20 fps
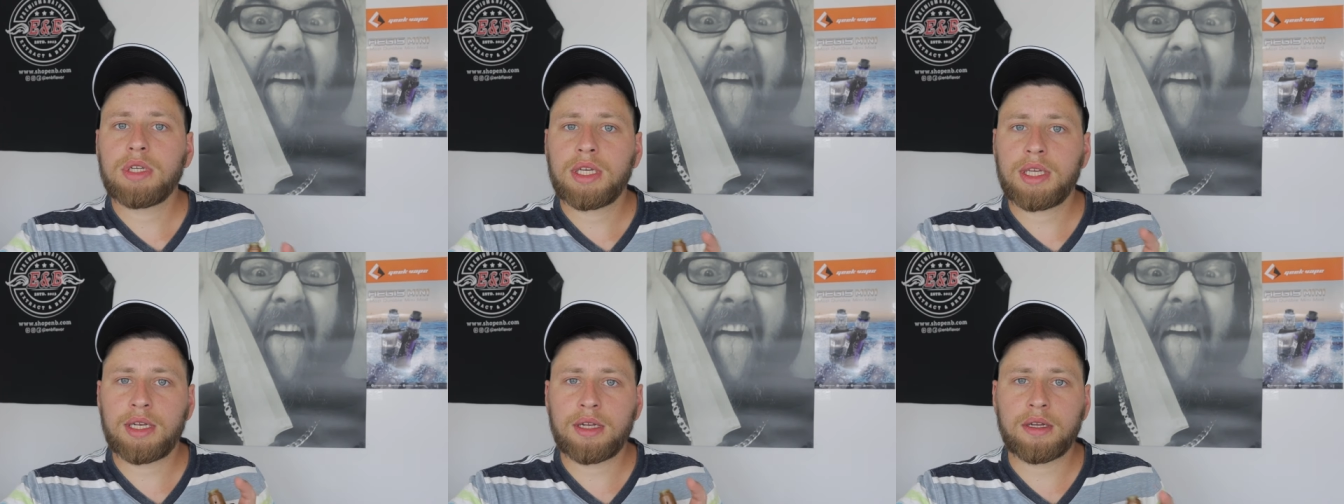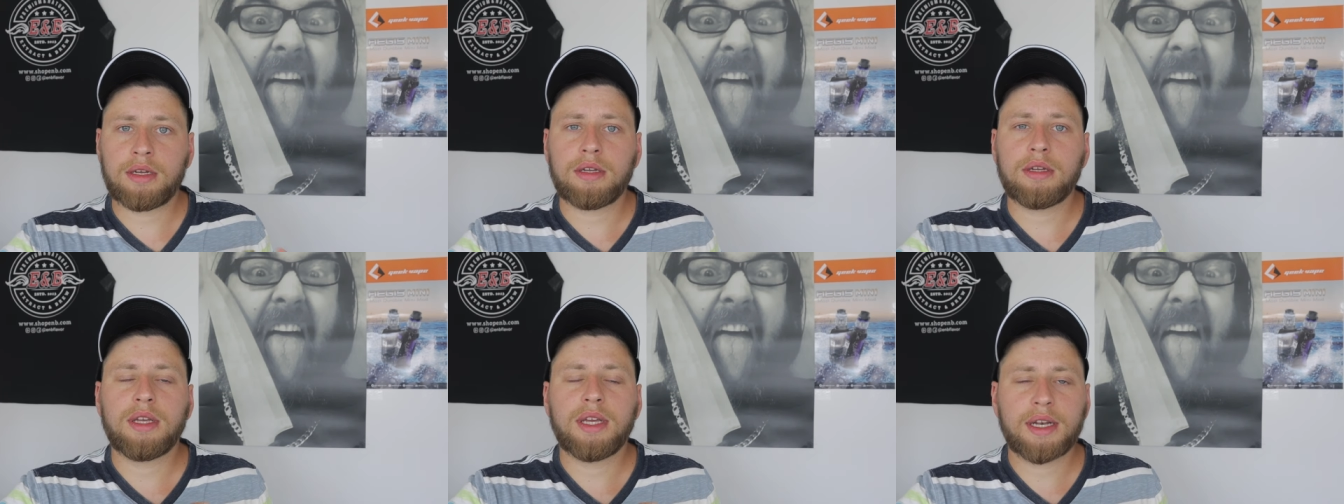in
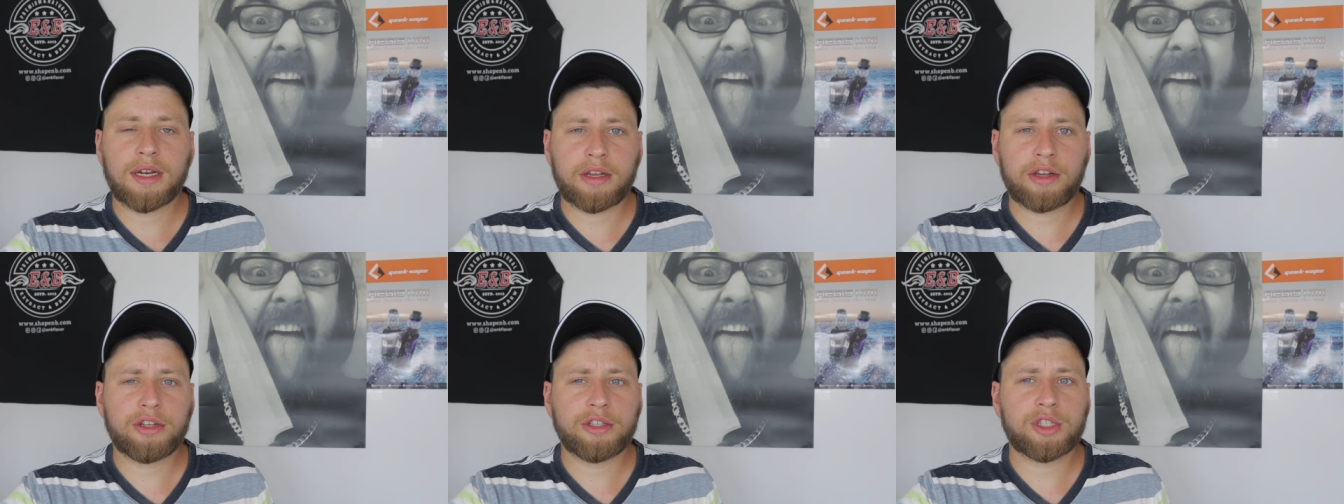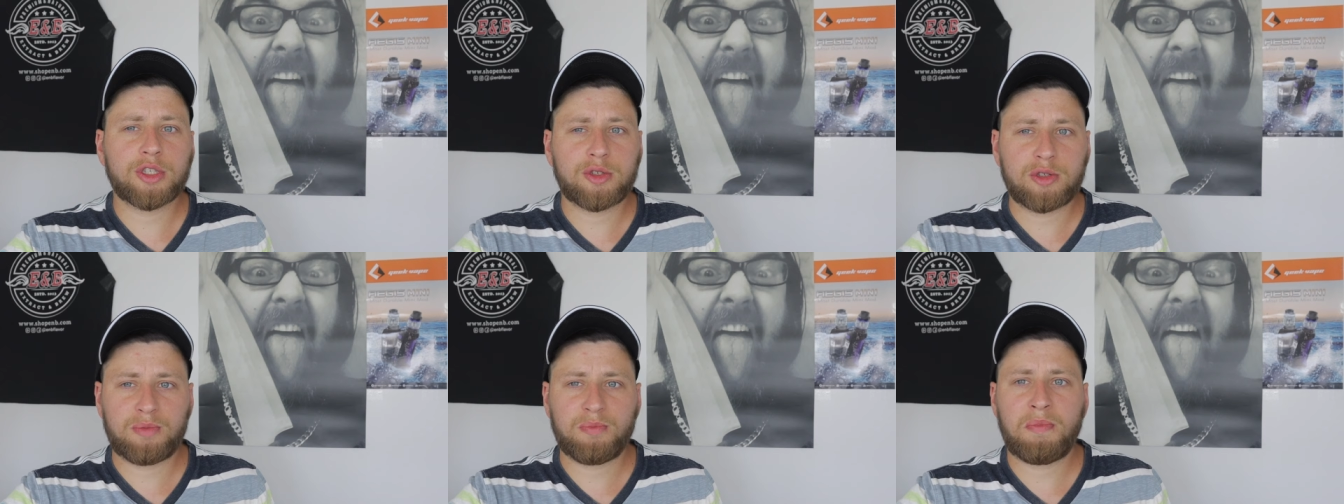a in a
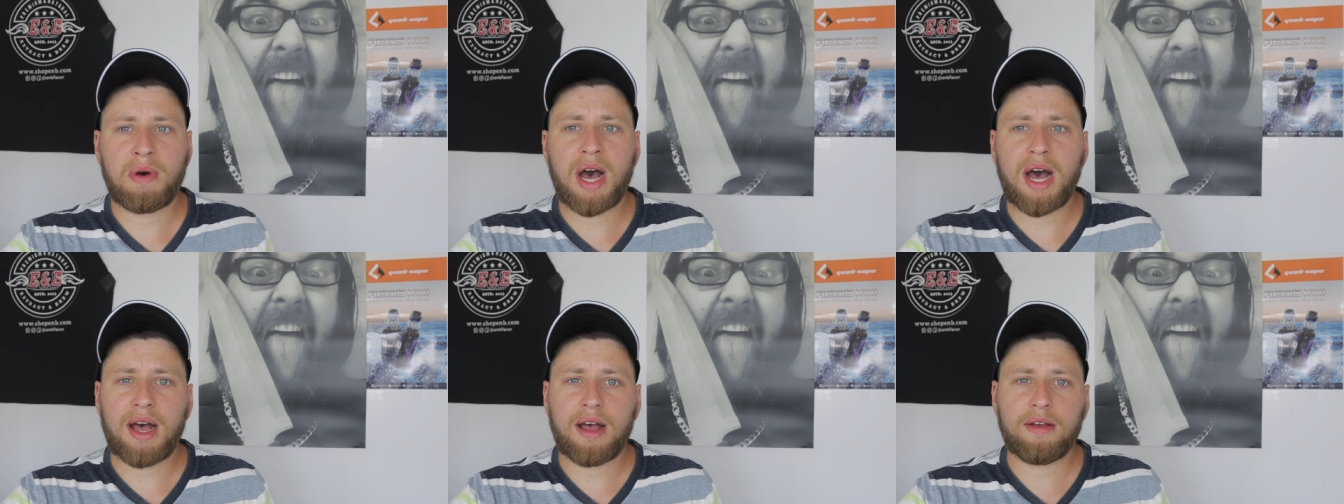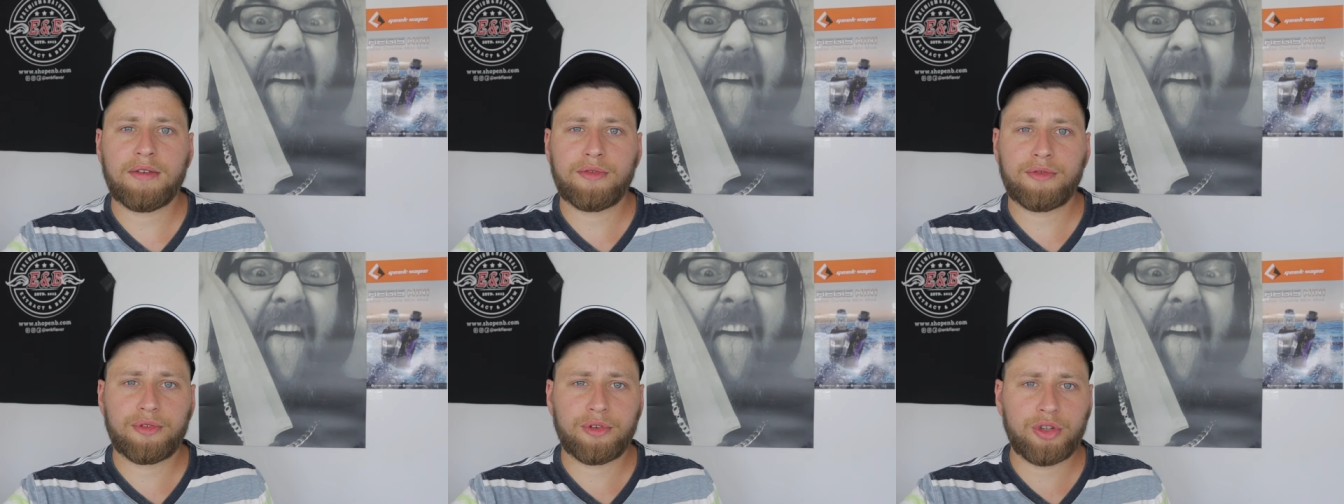good
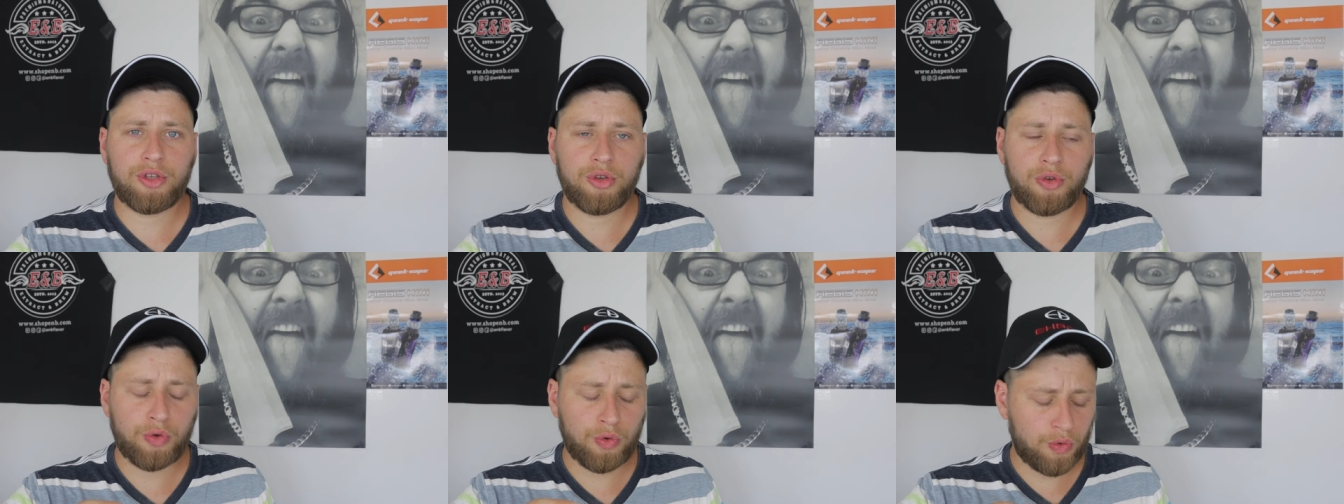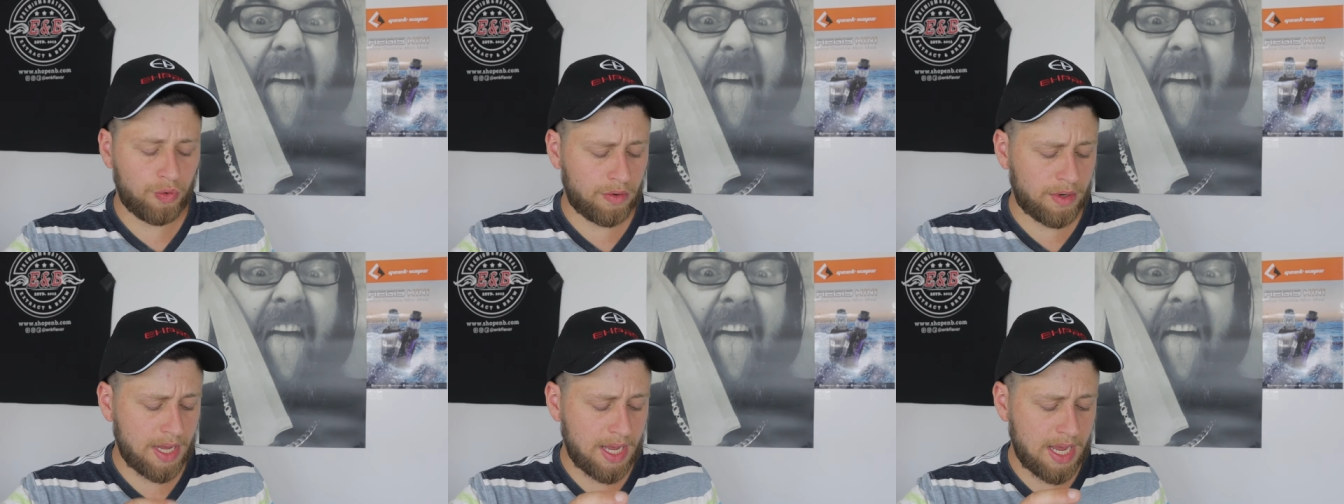spot for
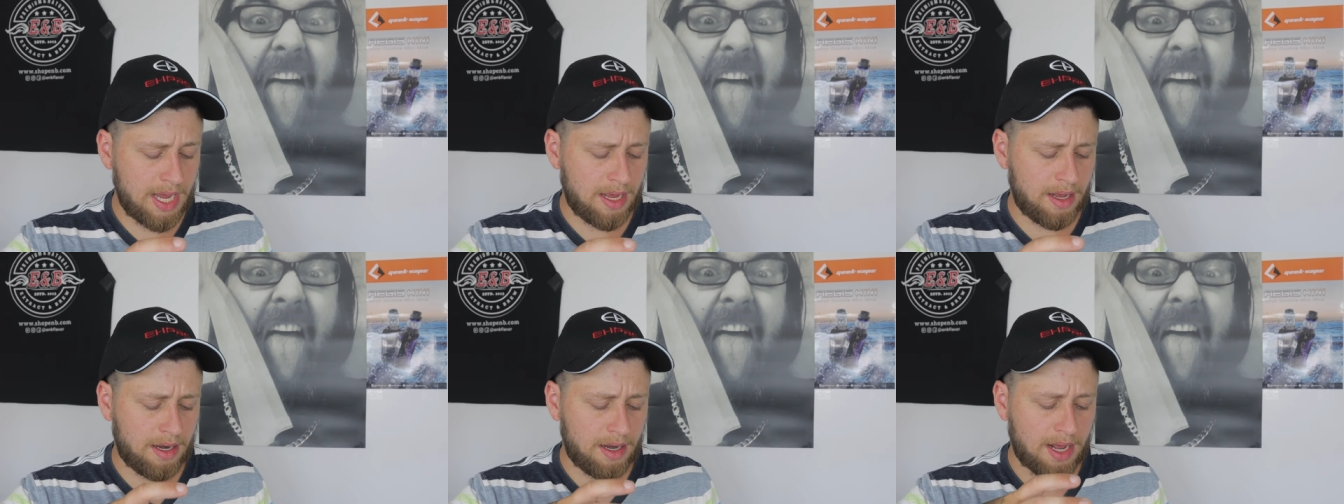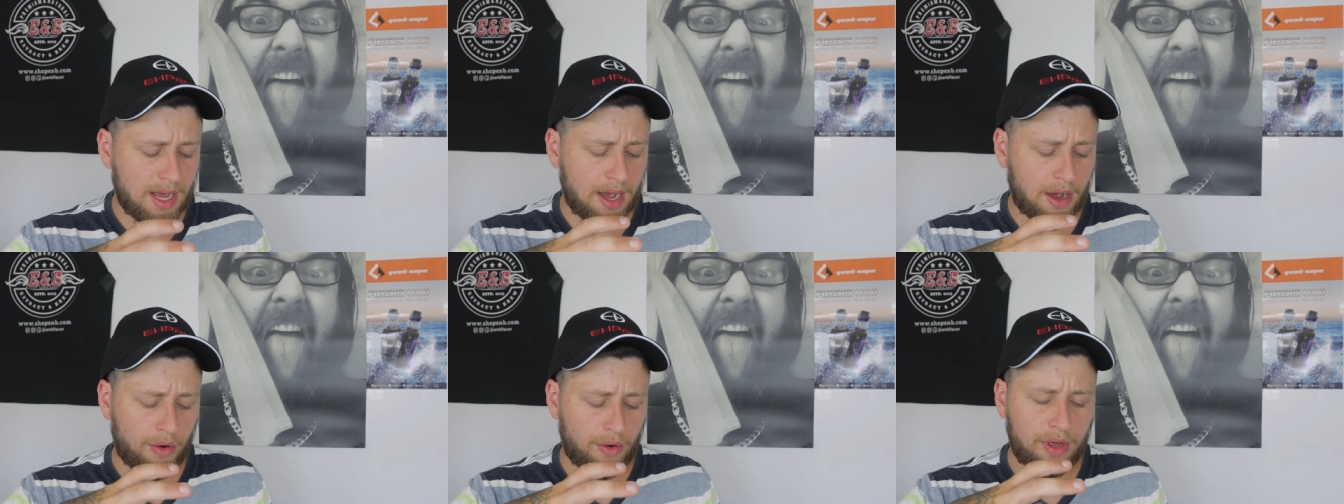you
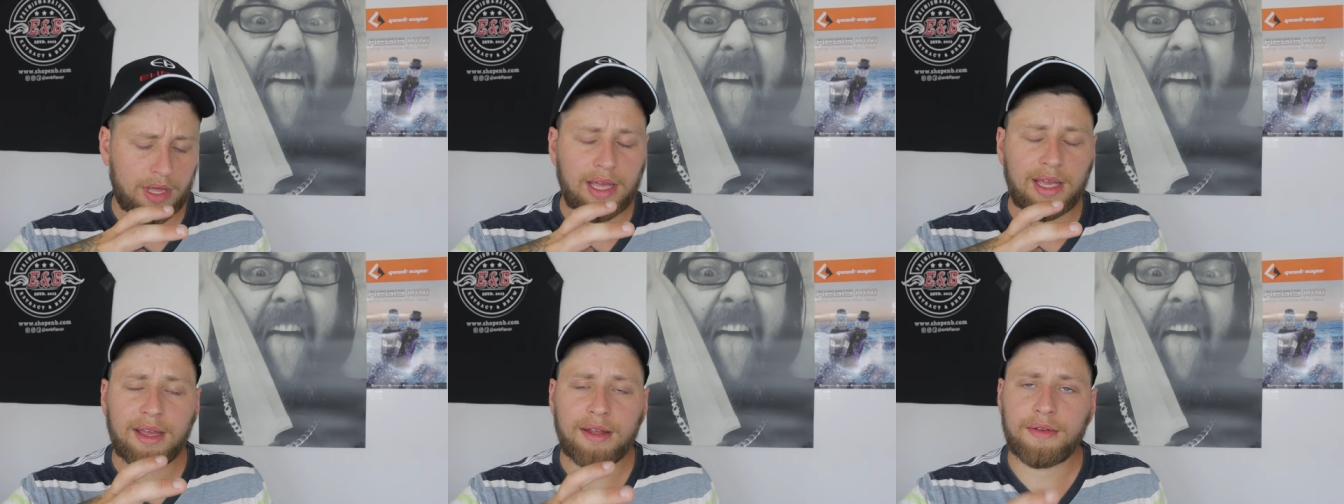and how it,